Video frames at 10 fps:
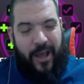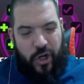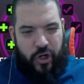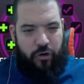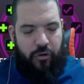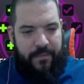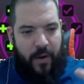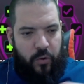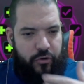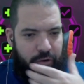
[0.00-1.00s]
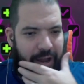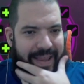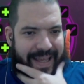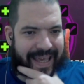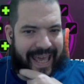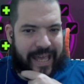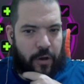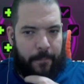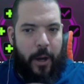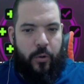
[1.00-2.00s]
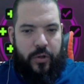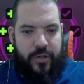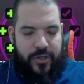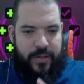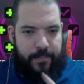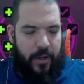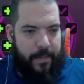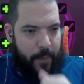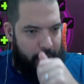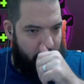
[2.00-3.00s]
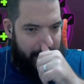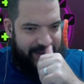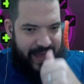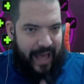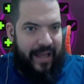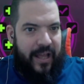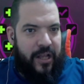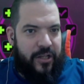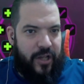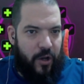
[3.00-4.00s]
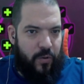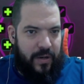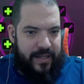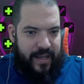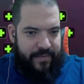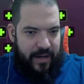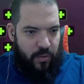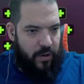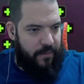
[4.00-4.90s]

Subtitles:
Shocker and Vulture are like the key components in my mind of that. So let's have a little look